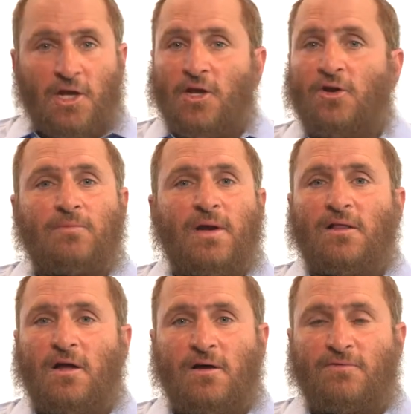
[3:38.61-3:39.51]
You don't make
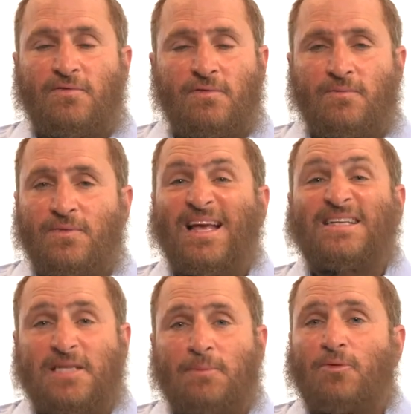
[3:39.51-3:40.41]
love
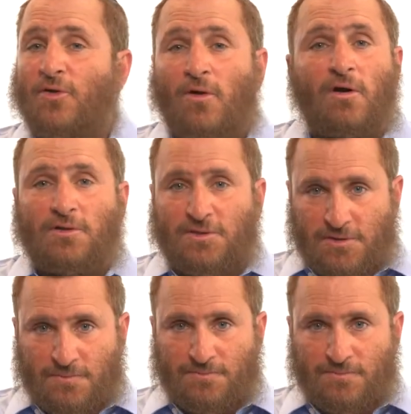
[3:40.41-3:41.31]
except with your hearts.